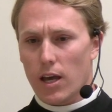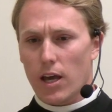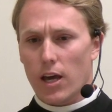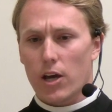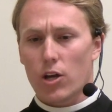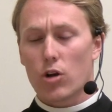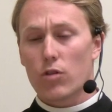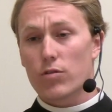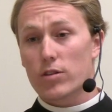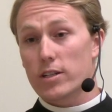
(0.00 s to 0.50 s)

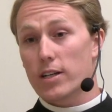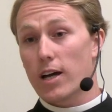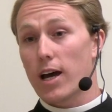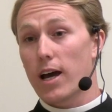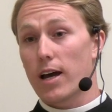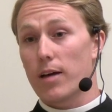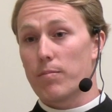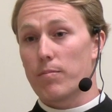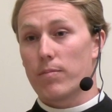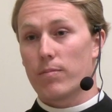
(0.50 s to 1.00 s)
And over
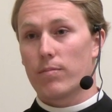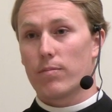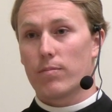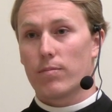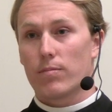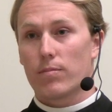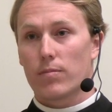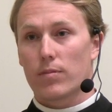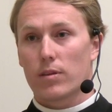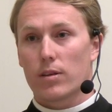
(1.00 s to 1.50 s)
time,
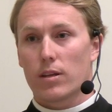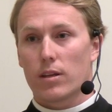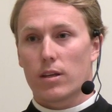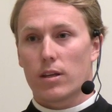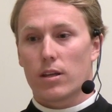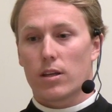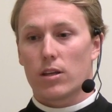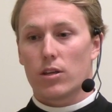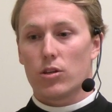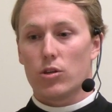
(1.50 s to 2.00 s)

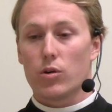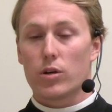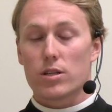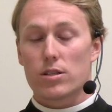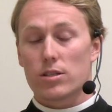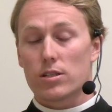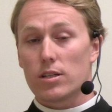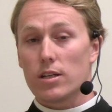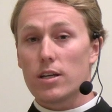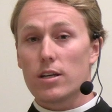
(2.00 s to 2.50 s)
you can
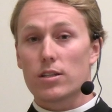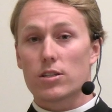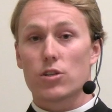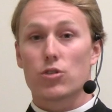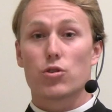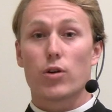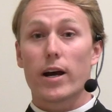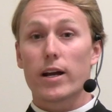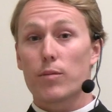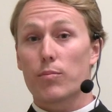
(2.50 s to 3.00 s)
seek to
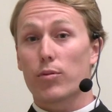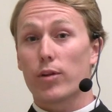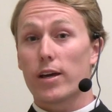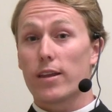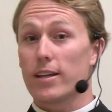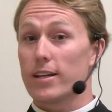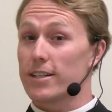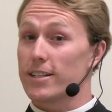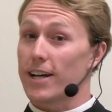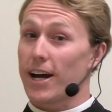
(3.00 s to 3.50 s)
try to pray
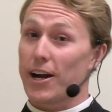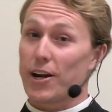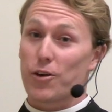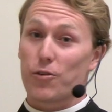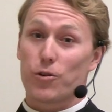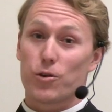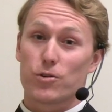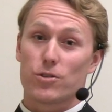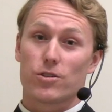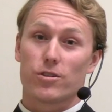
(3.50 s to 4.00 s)
the entire
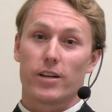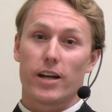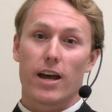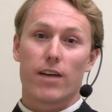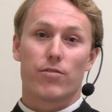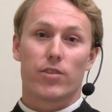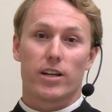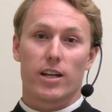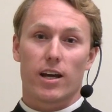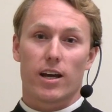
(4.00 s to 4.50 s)
rosary
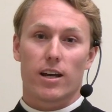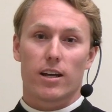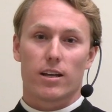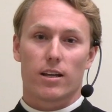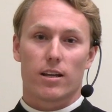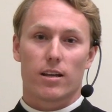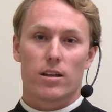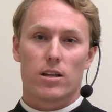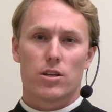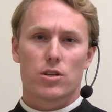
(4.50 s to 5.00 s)
every day.
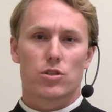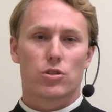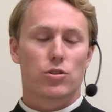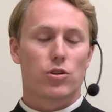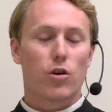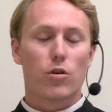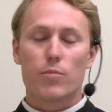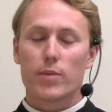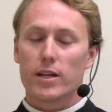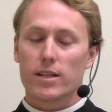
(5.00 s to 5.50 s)

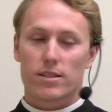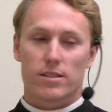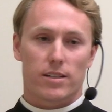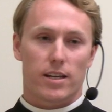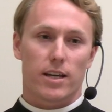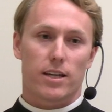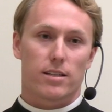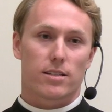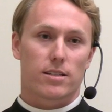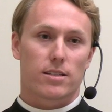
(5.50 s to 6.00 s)
So many
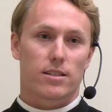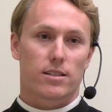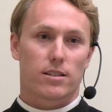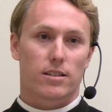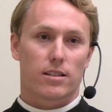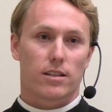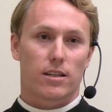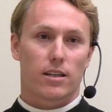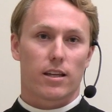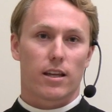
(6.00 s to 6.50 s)
saints
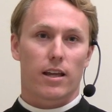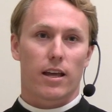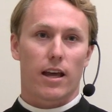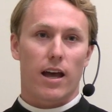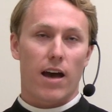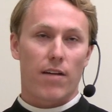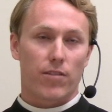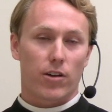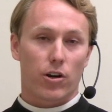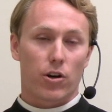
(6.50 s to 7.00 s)

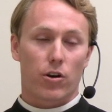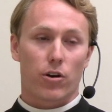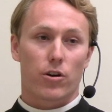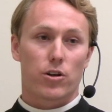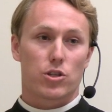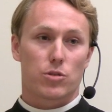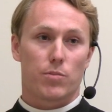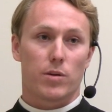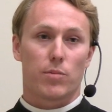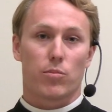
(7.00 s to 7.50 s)
have
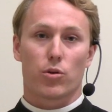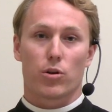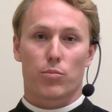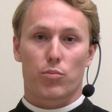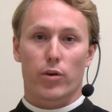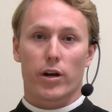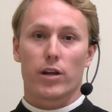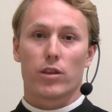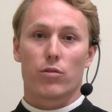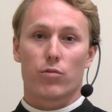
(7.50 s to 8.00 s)
encouraged people to
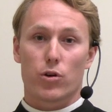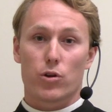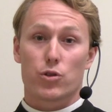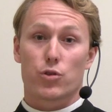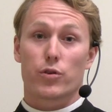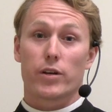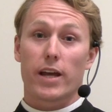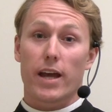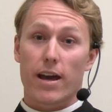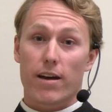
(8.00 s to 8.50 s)
pray the
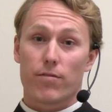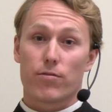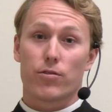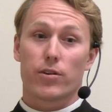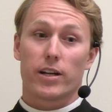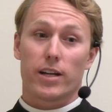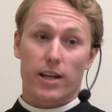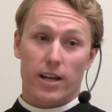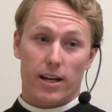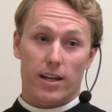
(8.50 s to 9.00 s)
rosary
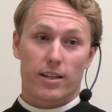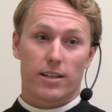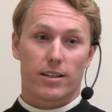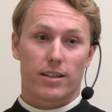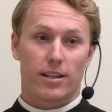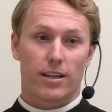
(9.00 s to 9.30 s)
every day.